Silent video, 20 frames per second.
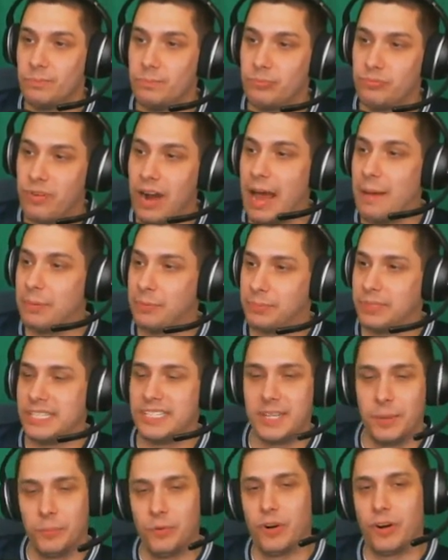Probably
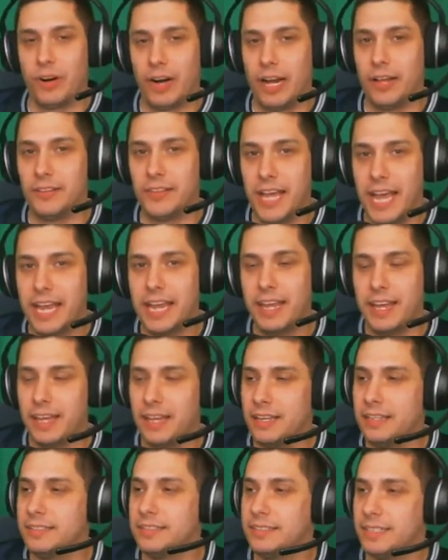somewhere around that.
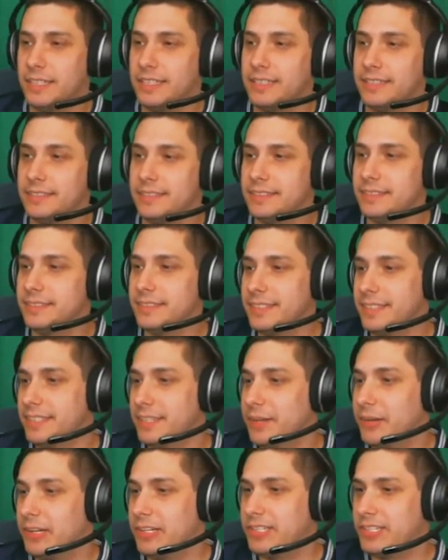Yeah, yeah.
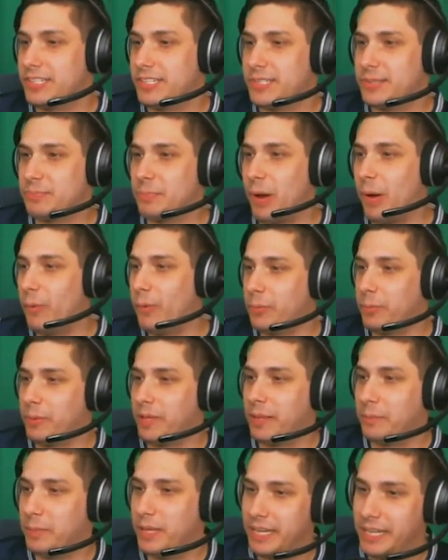Then you would have just pwned
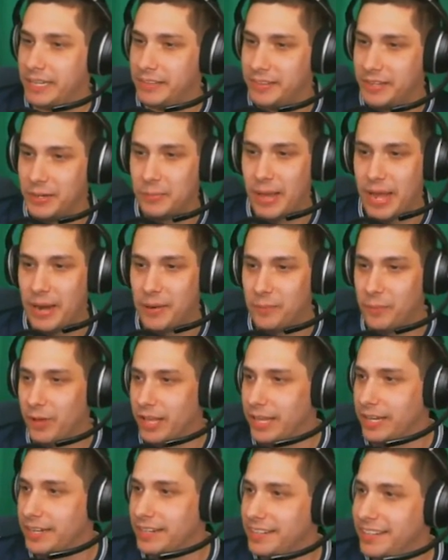me immediately, no matter
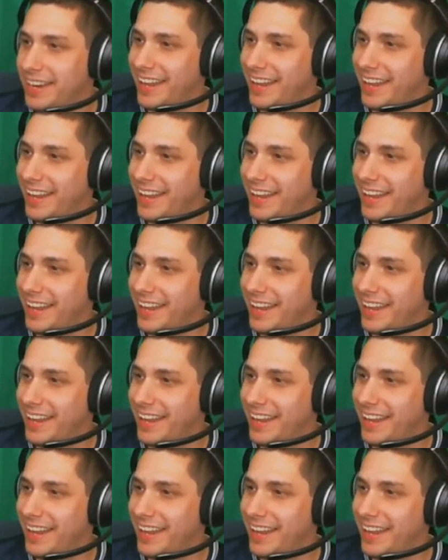what.